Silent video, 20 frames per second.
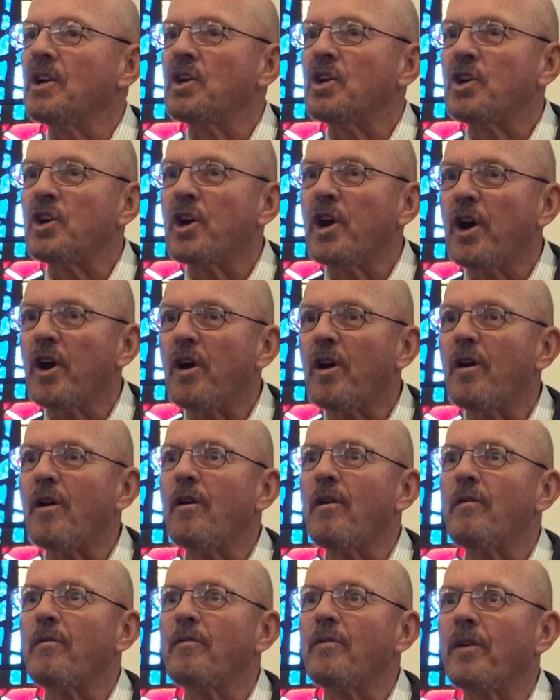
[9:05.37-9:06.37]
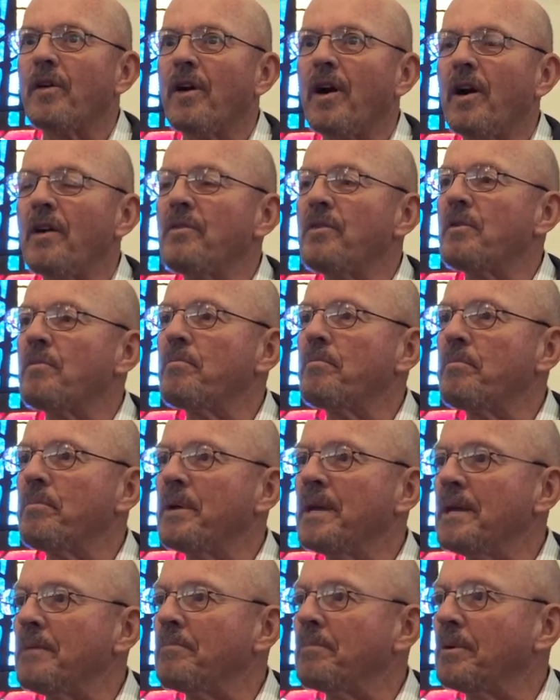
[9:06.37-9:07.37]
Care for other
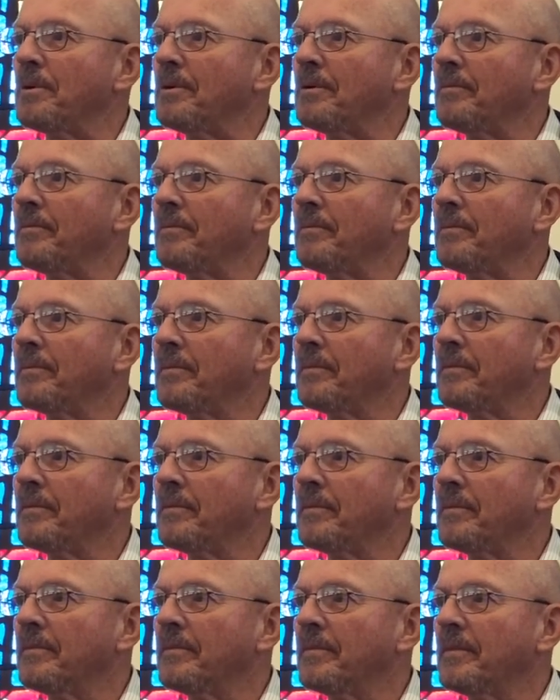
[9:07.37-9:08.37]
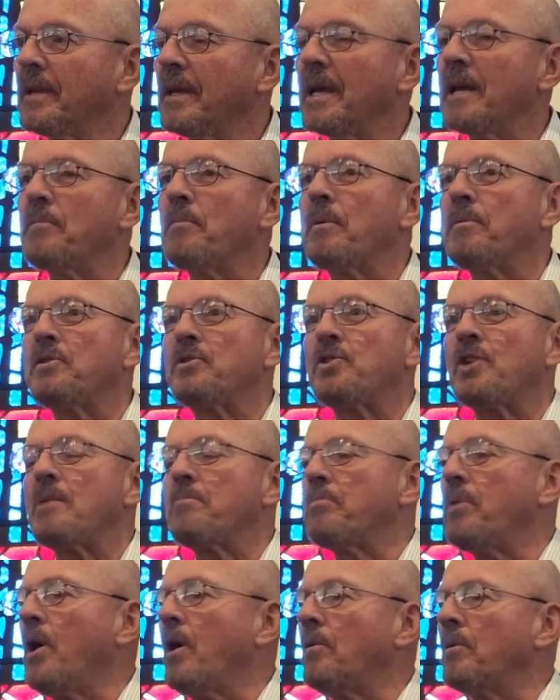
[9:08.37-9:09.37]
people. And what
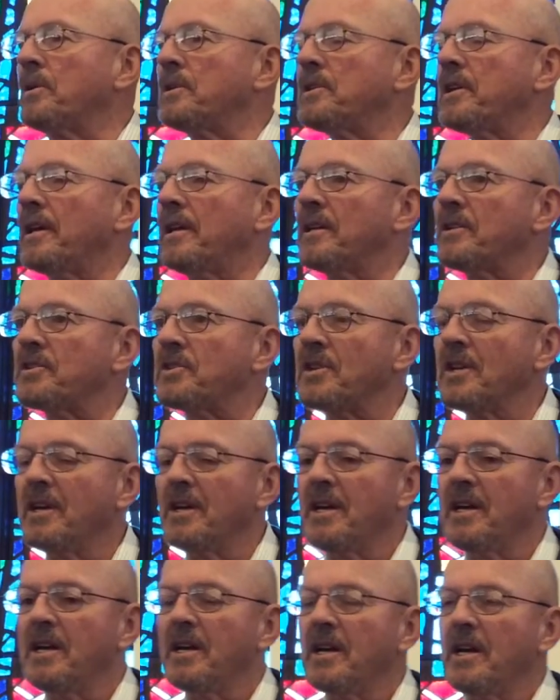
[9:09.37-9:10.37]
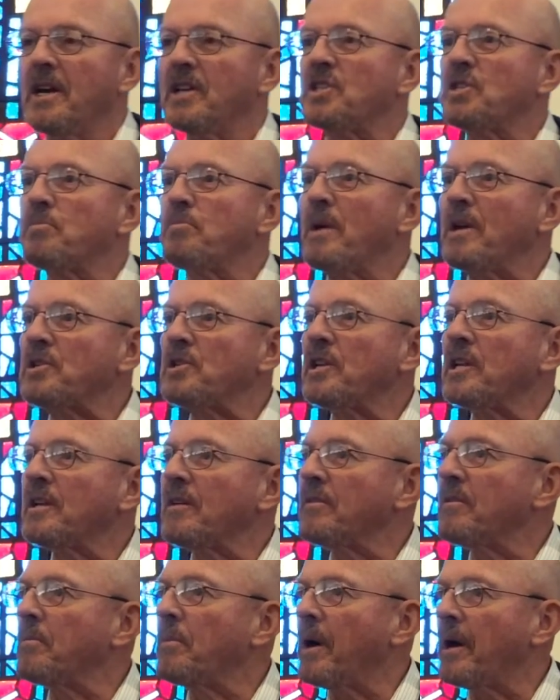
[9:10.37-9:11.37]
St. Paul would tell us, especially
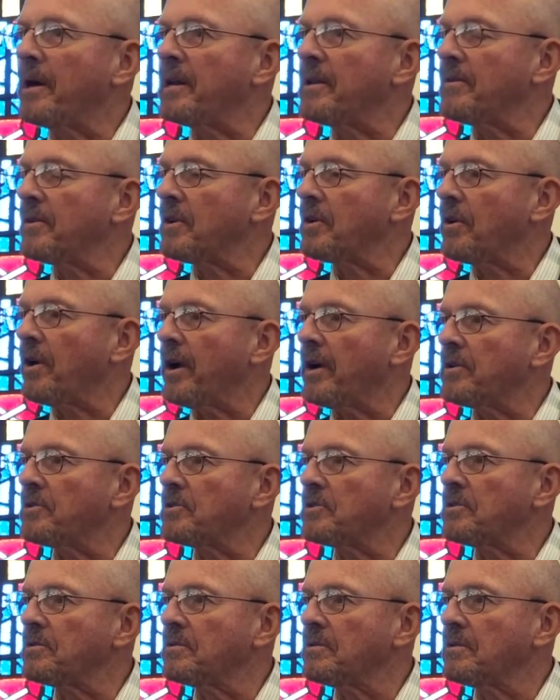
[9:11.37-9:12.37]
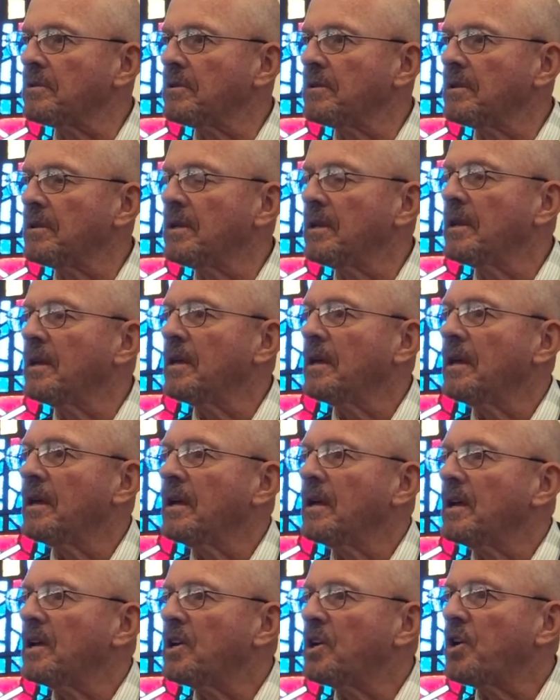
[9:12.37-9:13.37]
of the body of Christ.
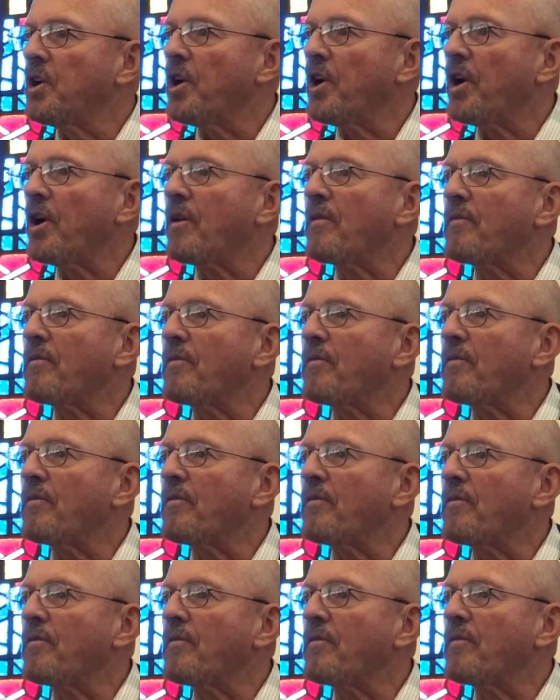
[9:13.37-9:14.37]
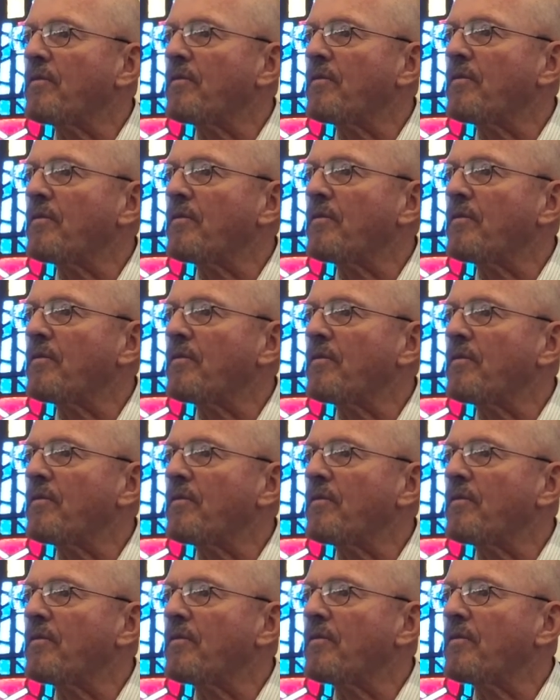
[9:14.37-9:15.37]
Care for other people like I'm
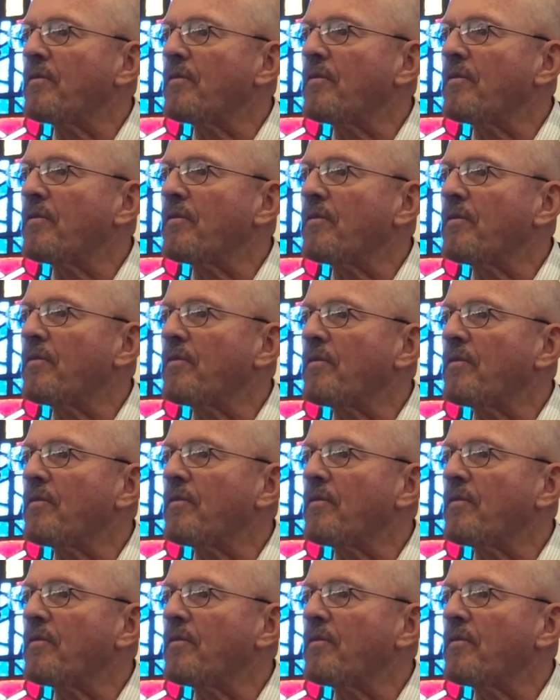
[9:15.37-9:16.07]
caring for you.